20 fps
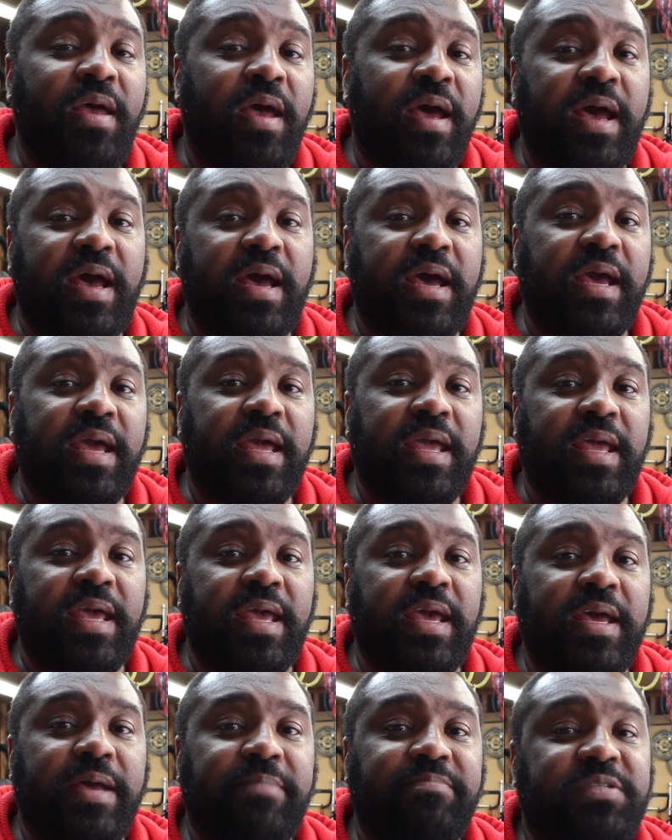I
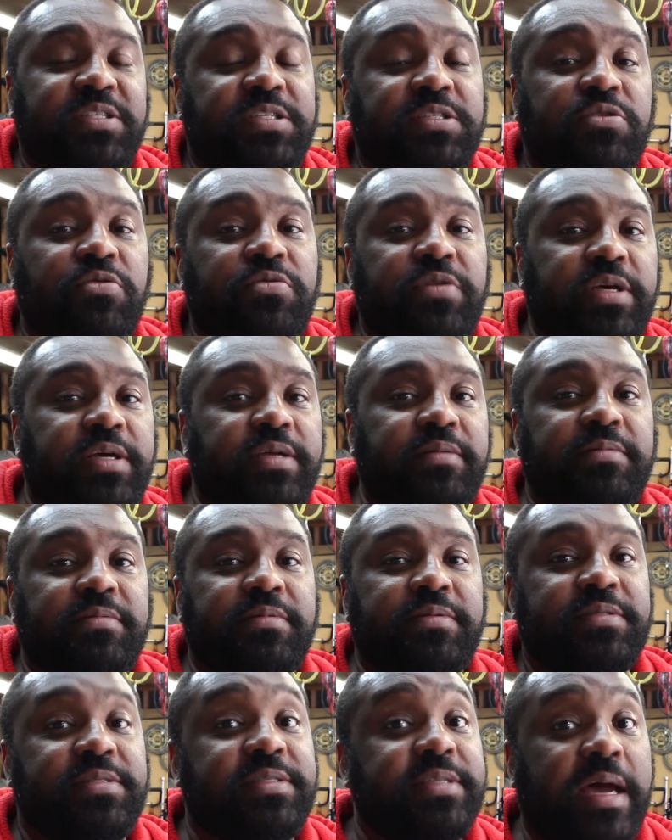am just gonna
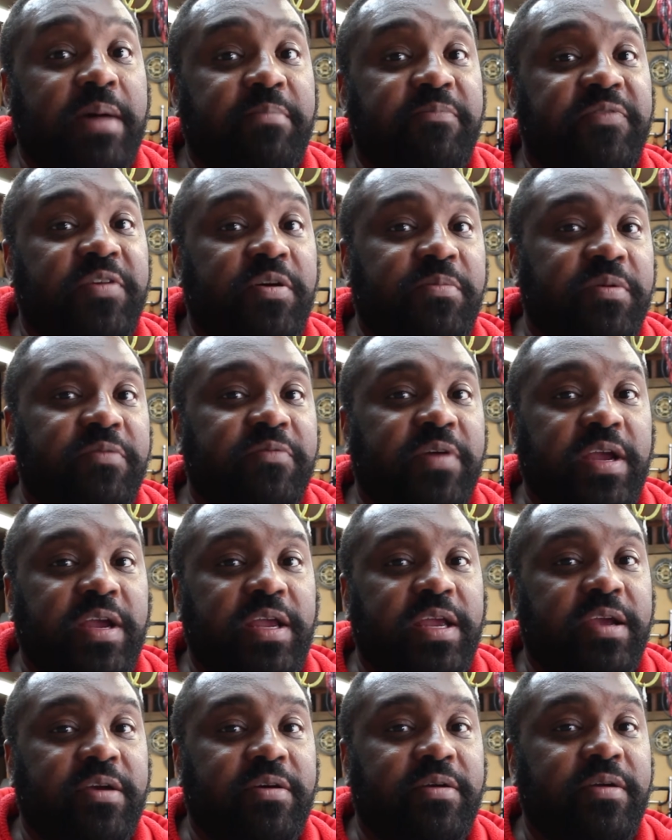stop filming right
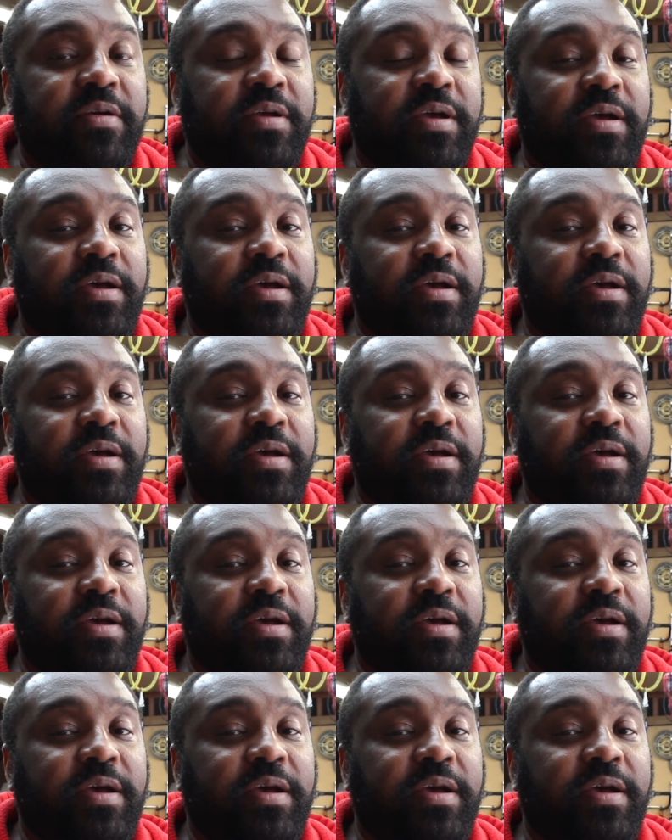here.